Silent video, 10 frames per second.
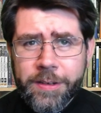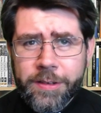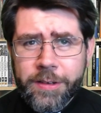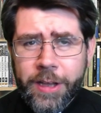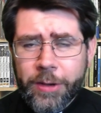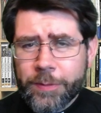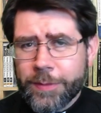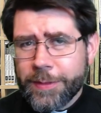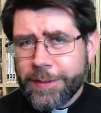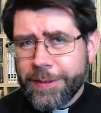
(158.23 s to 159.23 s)
Now,
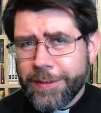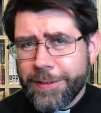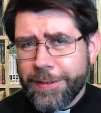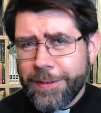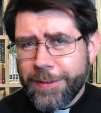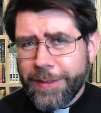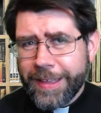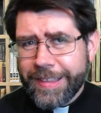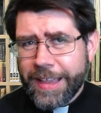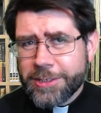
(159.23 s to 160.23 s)

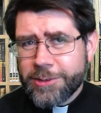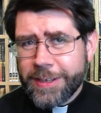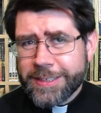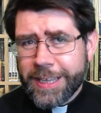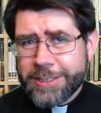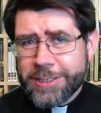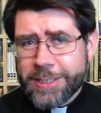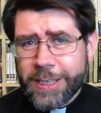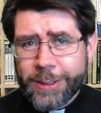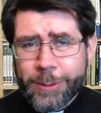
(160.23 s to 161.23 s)
that last translation
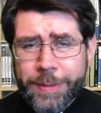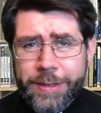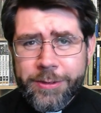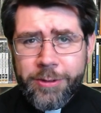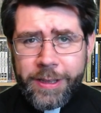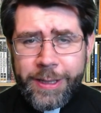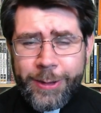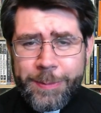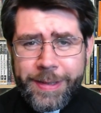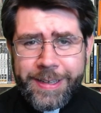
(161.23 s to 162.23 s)
is a little bit
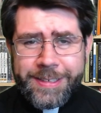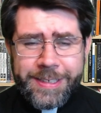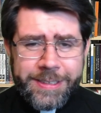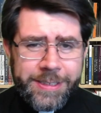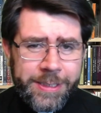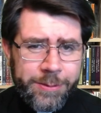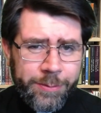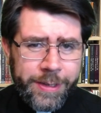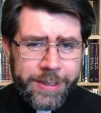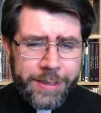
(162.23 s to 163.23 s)
trickier because it's
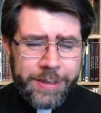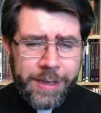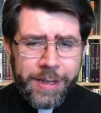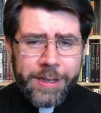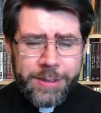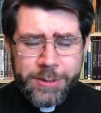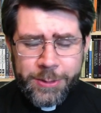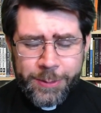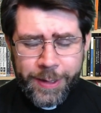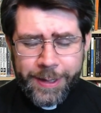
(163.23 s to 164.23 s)
written
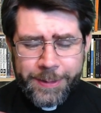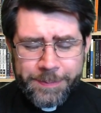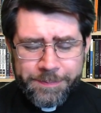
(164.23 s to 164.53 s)
to